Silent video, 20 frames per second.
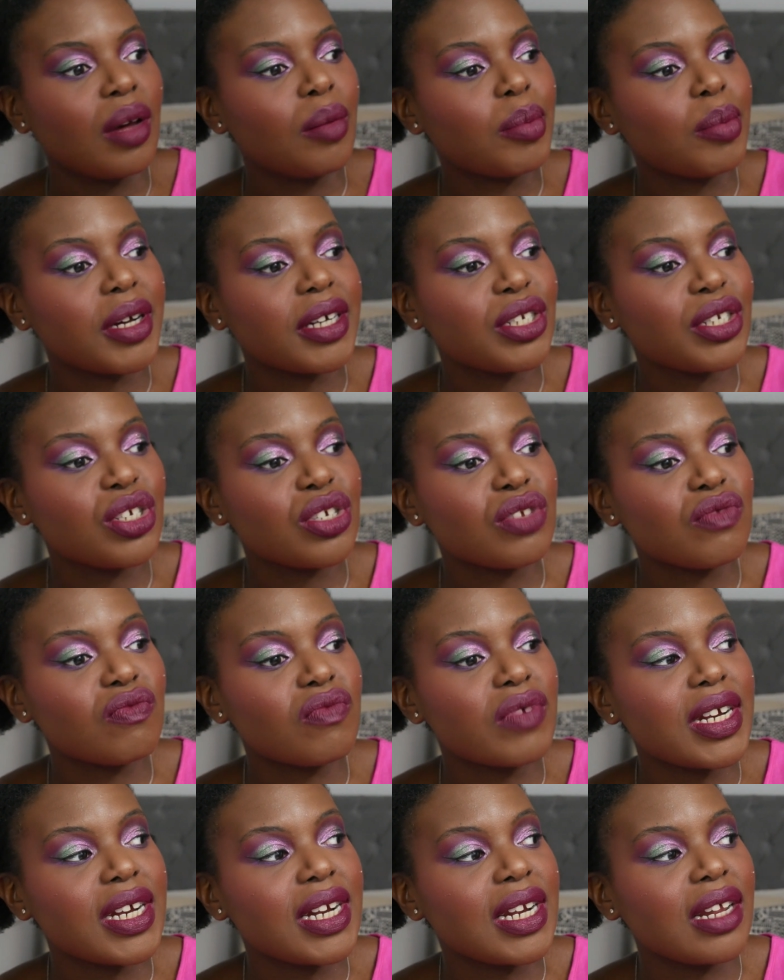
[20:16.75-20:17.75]
but I just
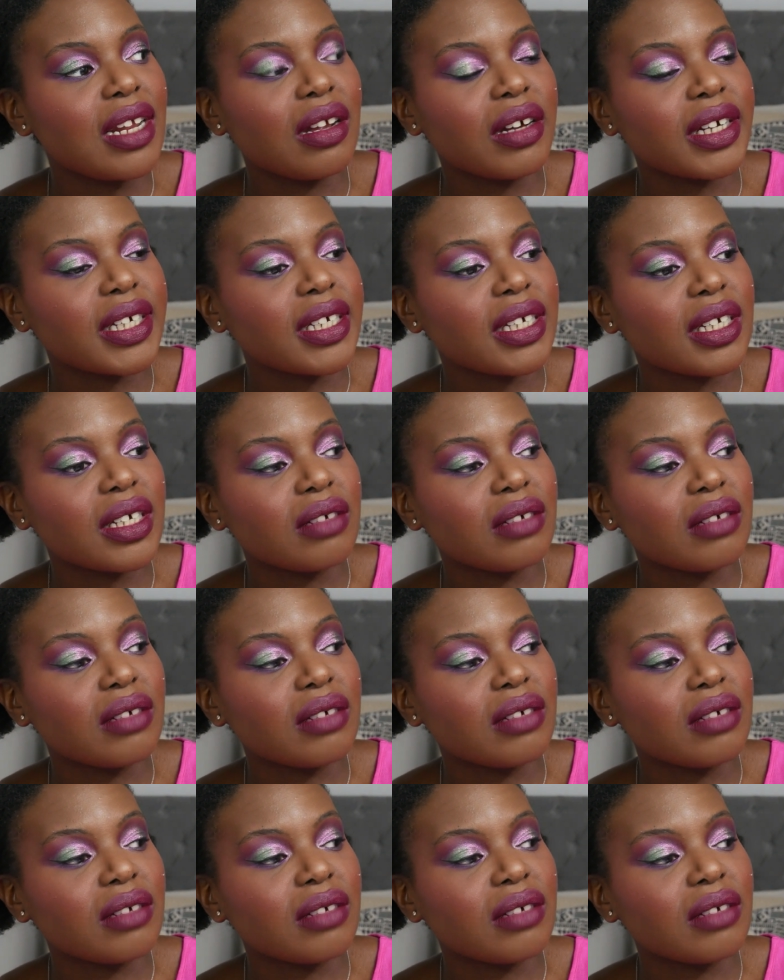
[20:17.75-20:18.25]
really like